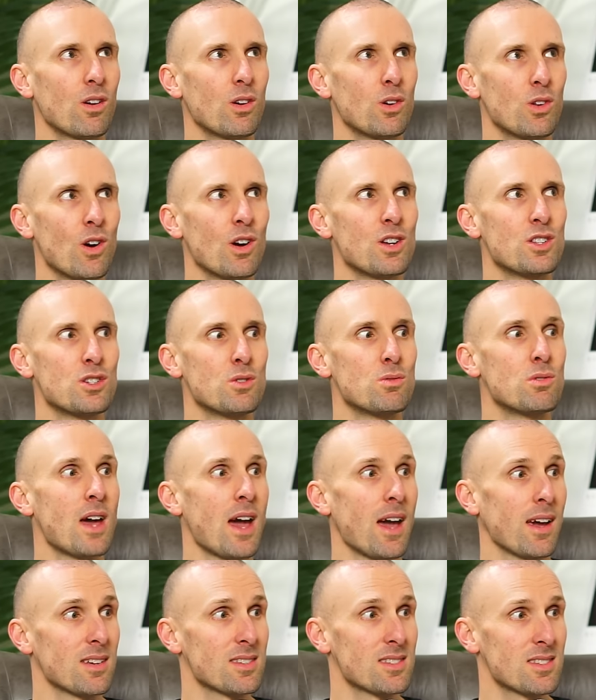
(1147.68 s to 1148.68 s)
could I do
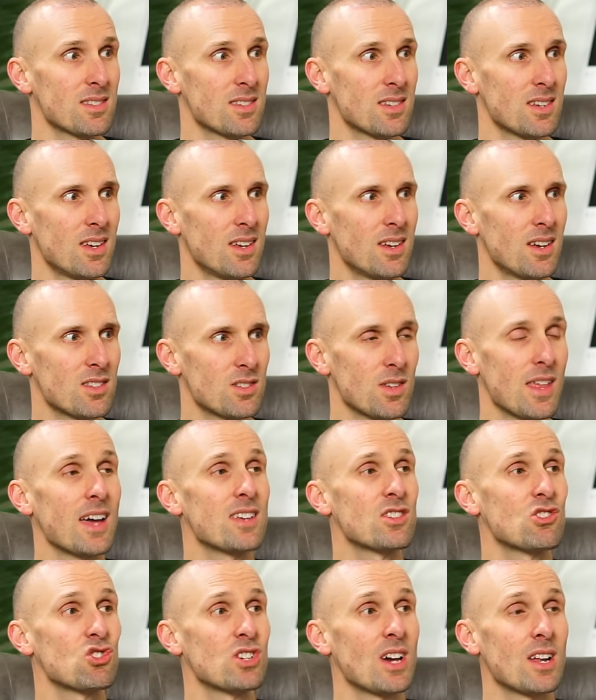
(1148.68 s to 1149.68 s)
next? And so that
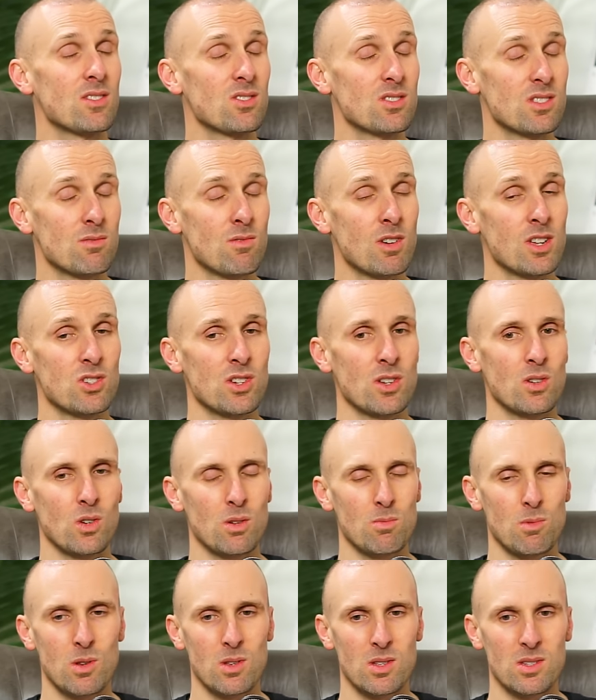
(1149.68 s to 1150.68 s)
is a challenge to the Running Channel
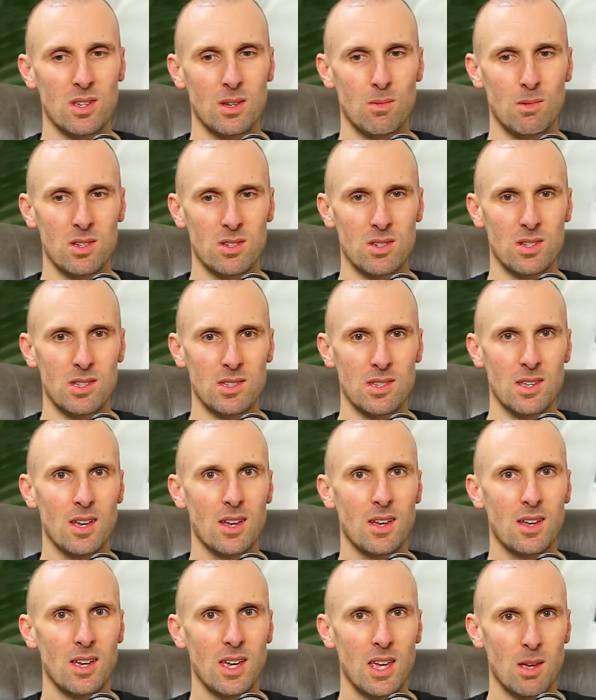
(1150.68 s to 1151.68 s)
community, which is
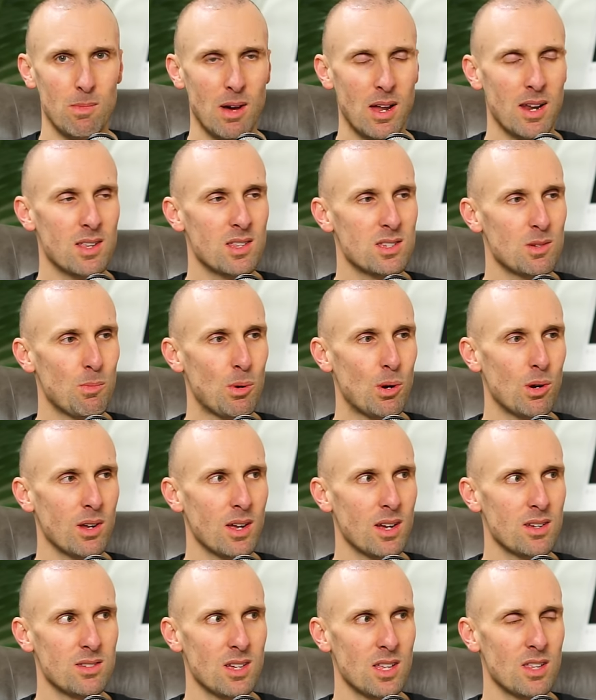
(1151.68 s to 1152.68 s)
email into
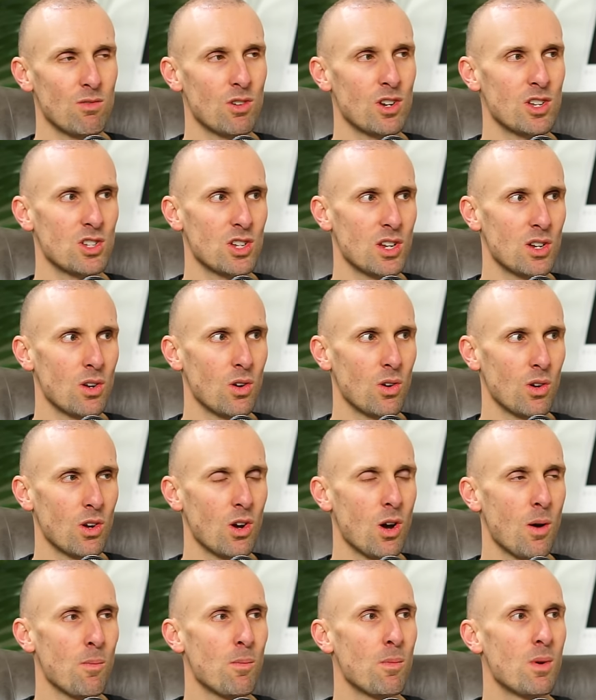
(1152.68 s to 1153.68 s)

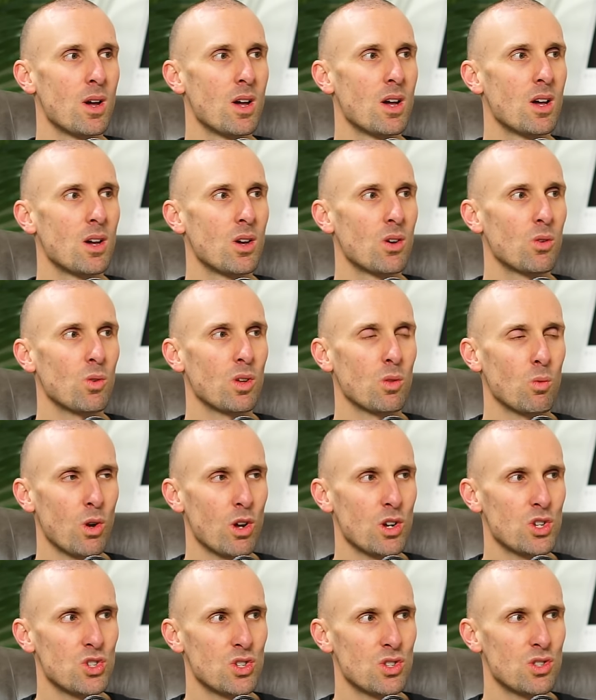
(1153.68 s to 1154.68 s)
podcast@therunningchannel.com with what
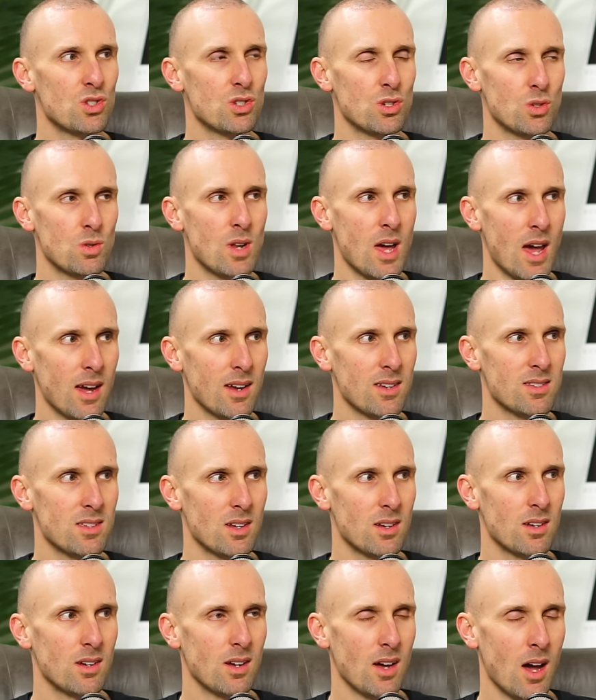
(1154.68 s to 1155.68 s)
I should do next.
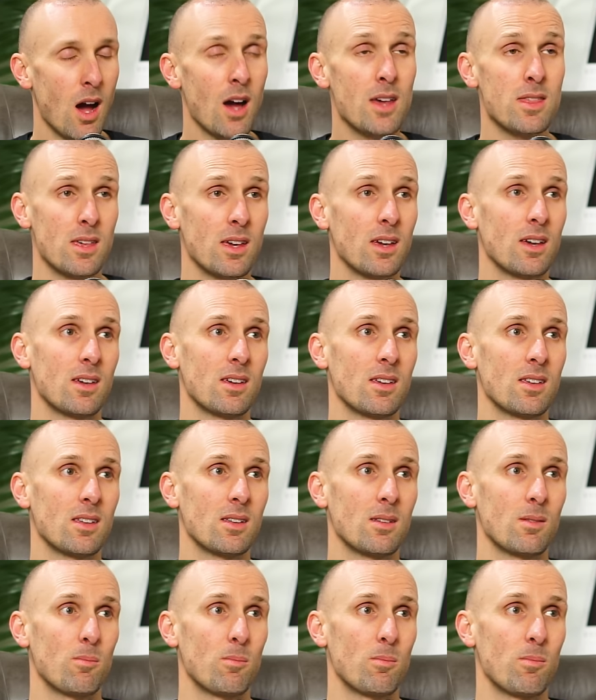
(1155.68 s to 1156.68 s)
I think
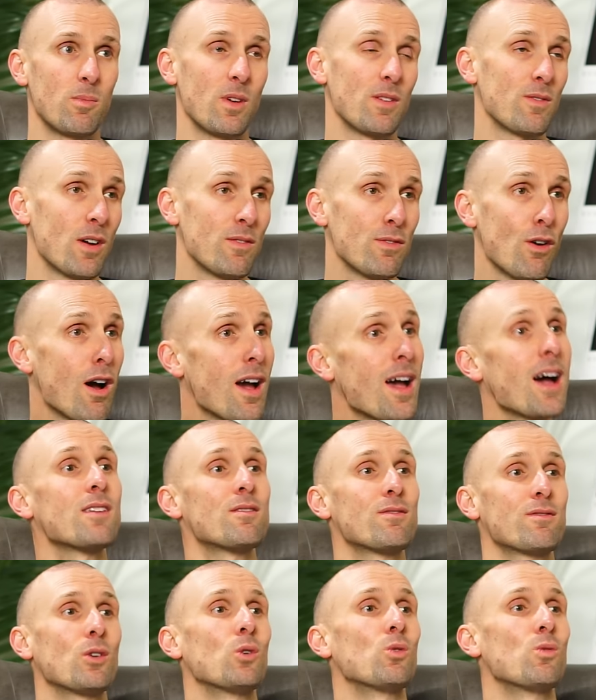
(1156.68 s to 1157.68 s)
if I had
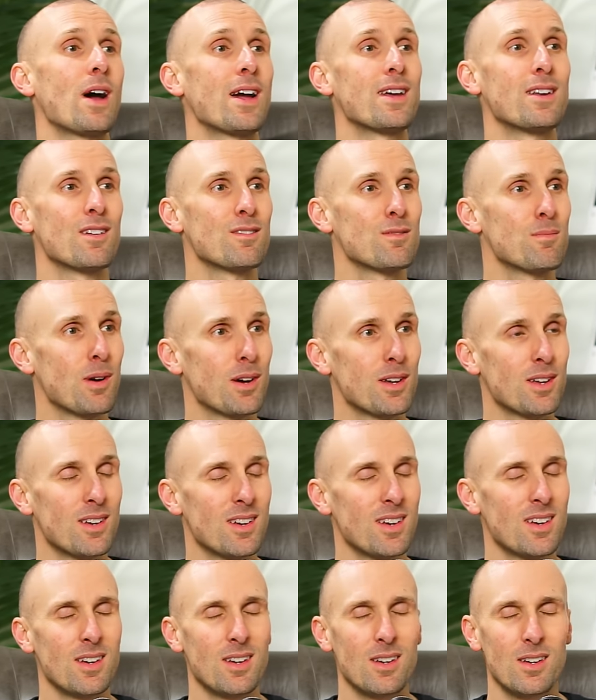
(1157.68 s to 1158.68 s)
full reign over my
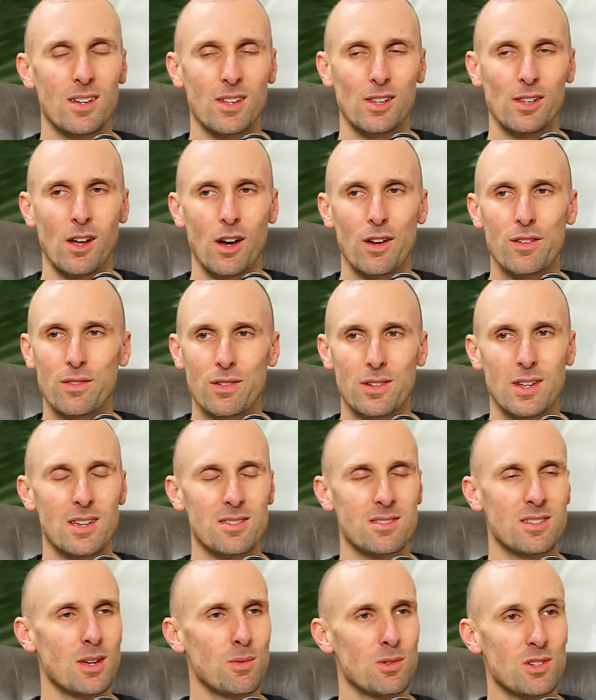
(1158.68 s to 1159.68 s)
life and
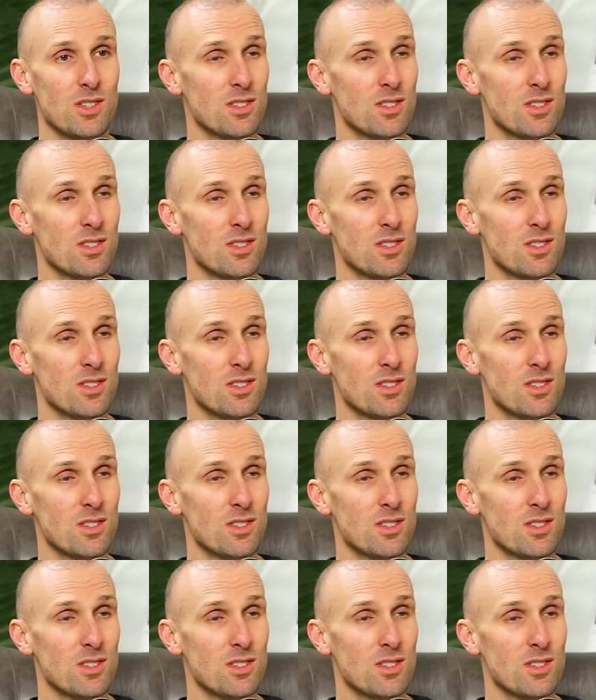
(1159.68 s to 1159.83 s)
destiny, which it